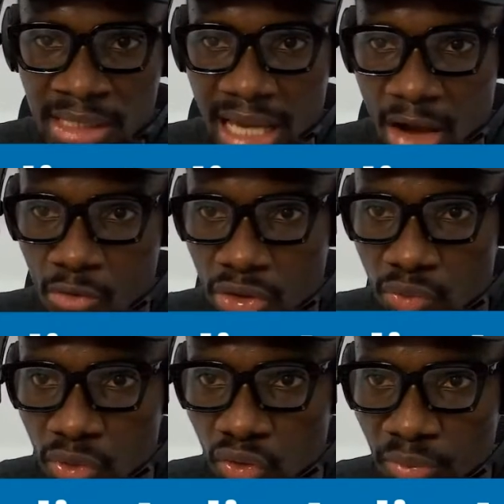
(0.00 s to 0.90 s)
And what you
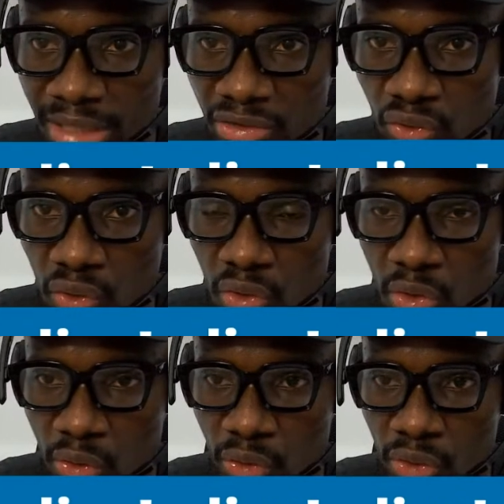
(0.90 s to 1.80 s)
want to make sure
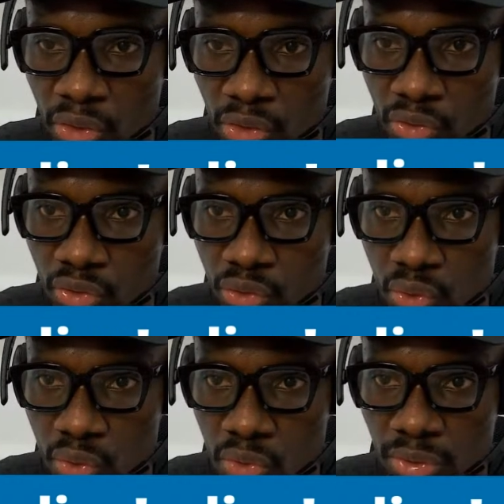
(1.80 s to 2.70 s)
you
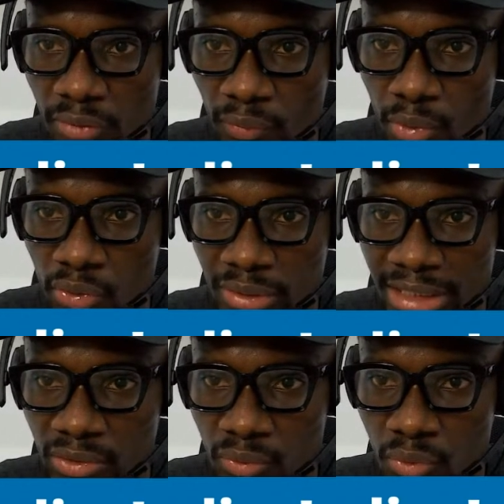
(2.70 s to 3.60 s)
do if you want to learn to